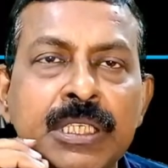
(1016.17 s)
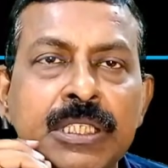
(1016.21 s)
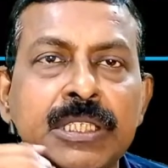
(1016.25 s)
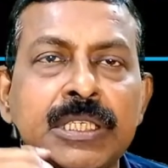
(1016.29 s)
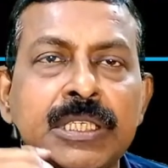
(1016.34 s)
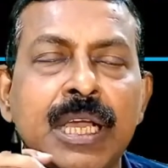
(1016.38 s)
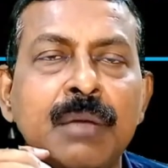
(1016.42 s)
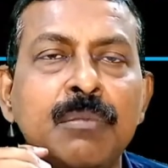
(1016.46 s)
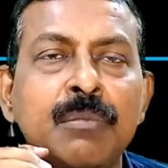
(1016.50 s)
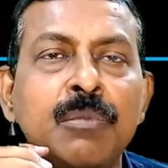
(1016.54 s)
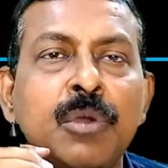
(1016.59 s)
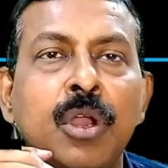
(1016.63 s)

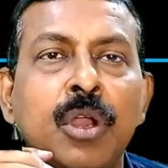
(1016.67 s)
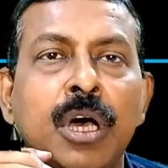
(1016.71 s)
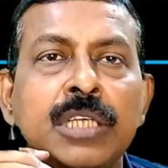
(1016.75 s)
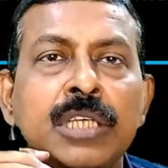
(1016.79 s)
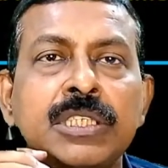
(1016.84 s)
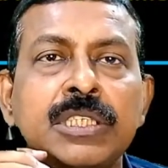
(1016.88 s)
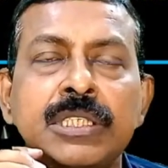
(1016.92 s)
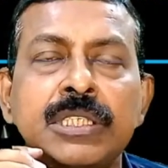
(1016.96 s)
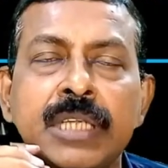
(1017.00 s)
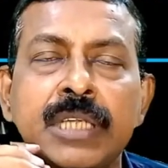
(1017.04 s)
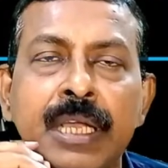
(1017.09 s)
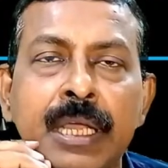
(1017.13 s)
have
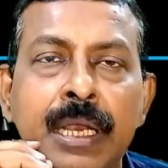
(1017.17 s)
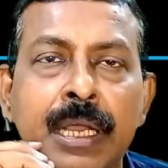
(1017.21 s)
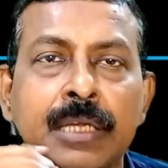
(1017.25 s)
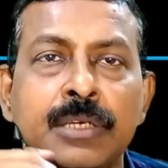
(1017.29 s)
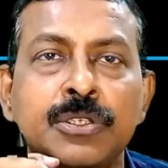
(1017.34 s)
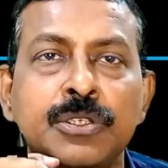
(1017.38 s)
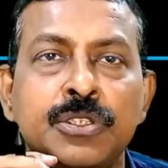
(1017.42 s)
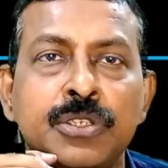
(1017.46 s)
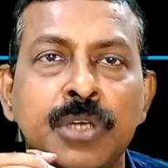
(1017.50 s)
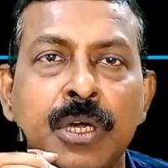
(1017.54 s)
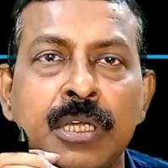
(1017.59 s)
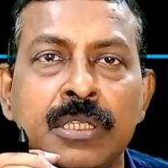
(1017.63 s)
lost
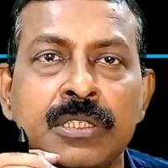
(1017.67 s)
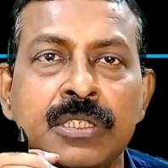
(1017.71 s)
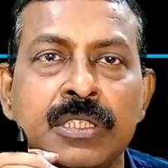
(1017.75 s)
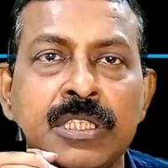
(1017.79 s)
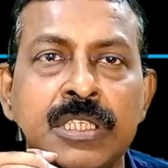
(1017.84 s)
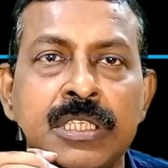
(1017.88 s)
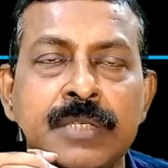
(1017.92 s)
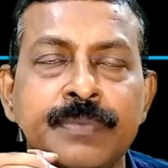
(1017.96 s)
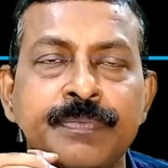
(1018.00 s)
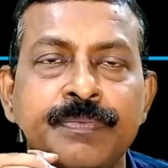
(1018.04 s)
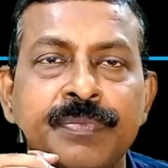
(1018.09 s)
electrons